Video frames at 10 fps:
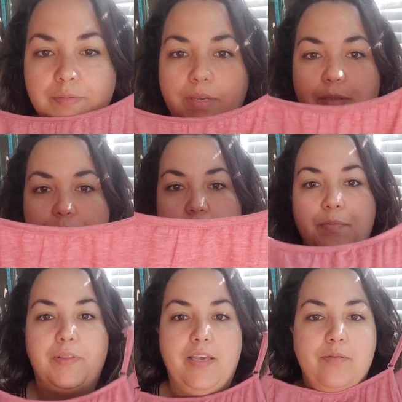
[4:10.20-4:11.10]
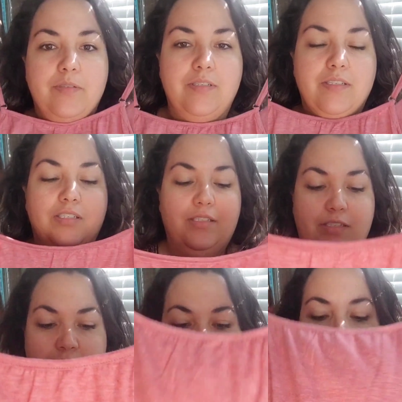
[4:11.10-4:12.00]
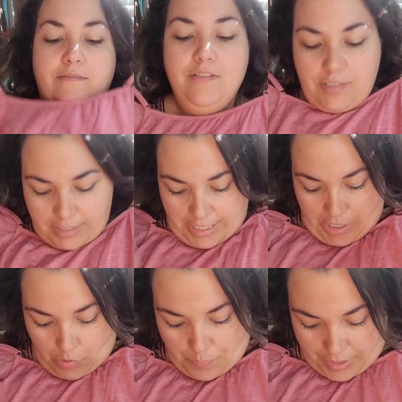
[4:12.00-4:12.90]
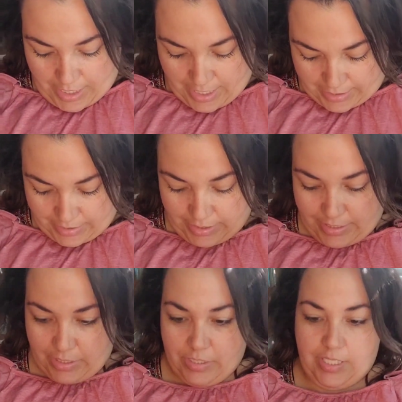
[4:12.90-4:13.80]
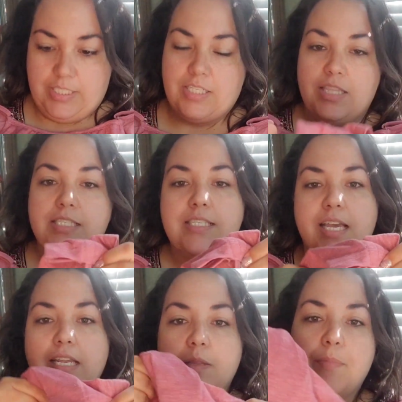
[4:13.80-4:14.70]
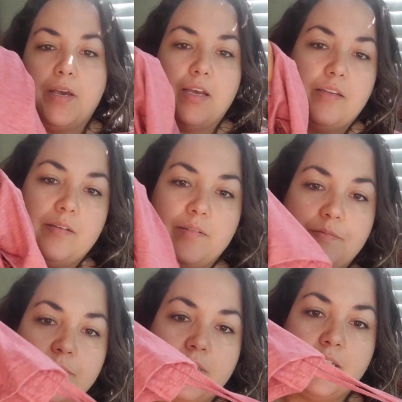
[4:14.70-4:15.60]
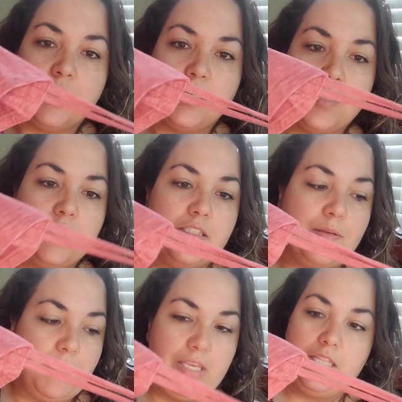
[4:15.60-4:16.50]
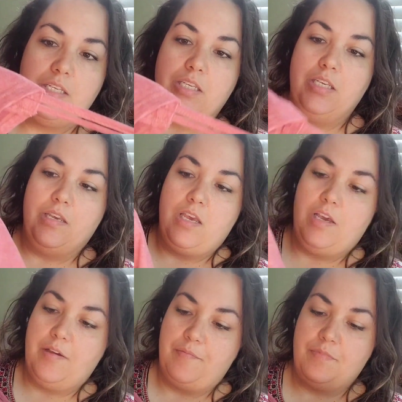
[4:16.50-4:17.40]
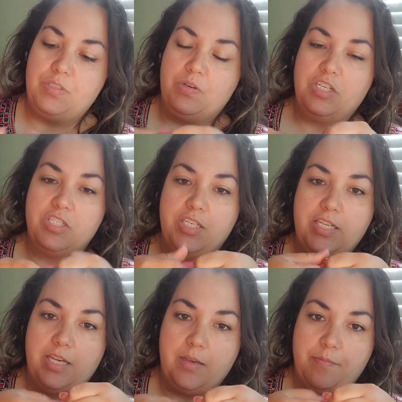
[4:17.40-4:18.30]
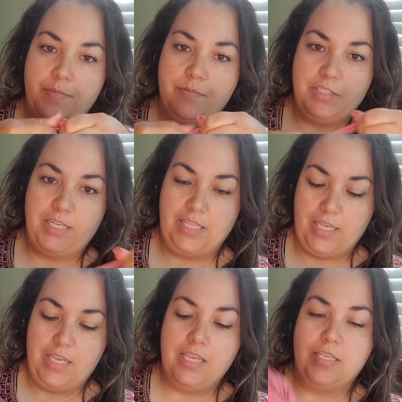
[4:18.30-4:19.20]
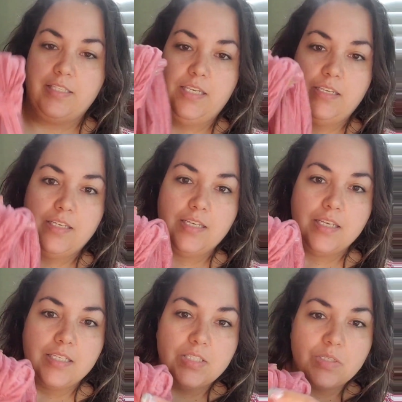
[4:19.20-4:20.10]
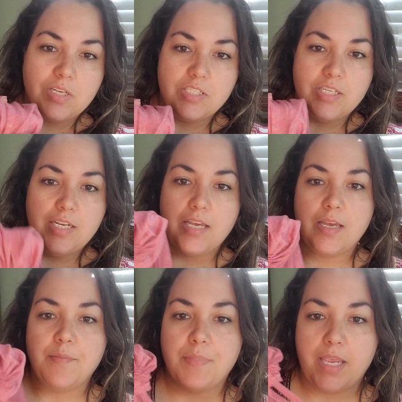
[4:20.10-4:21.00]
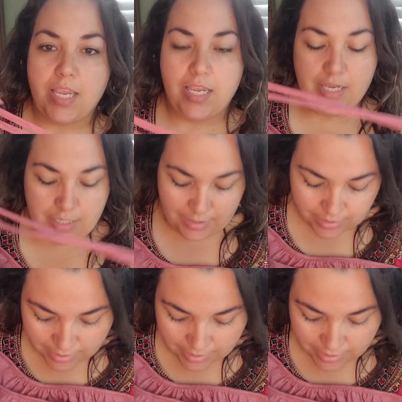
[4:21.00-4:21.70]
buy a pretty blouse. It's just a little dangle, but it has these little things on the side at the bottom that make it look scrunched up, which I like. See? Scrunched up, and